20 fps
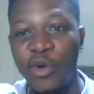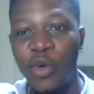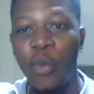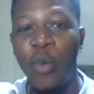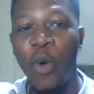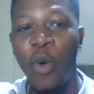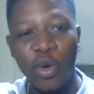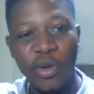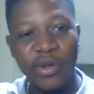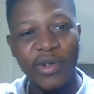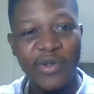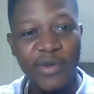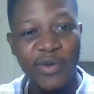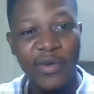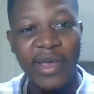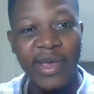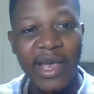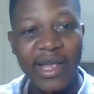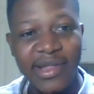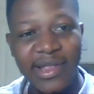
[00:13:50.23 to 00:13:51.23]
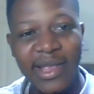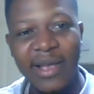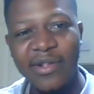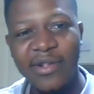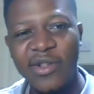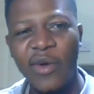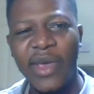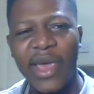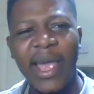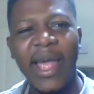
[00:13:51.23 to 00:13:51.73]
the world to get there.
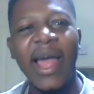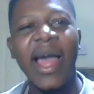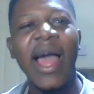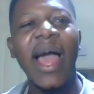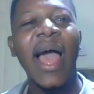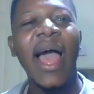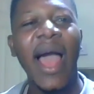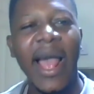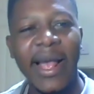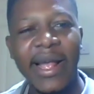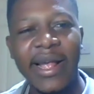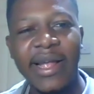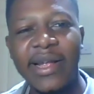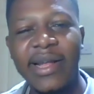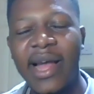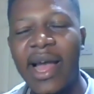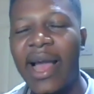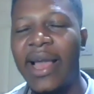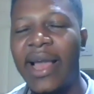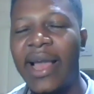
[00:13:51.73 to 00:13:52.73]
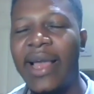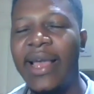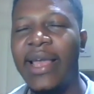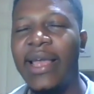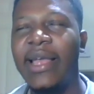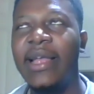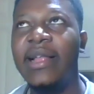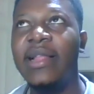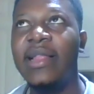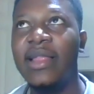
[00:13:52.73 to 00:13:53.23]
So yeah, I
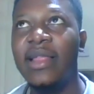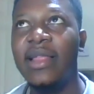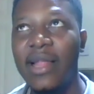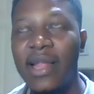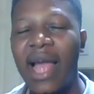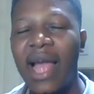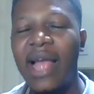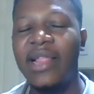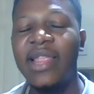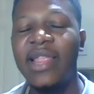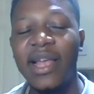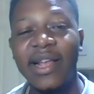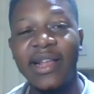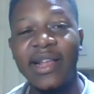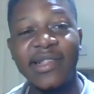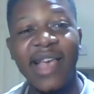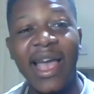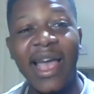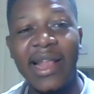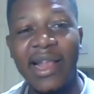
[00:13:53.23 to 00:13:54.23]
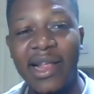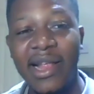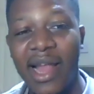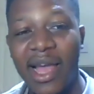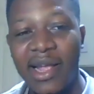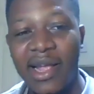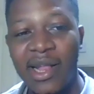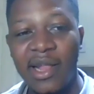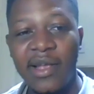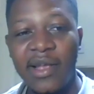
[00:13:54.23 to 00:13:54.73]
think it's highly
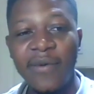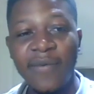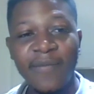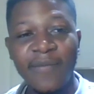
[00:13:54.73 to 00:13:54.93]
likely.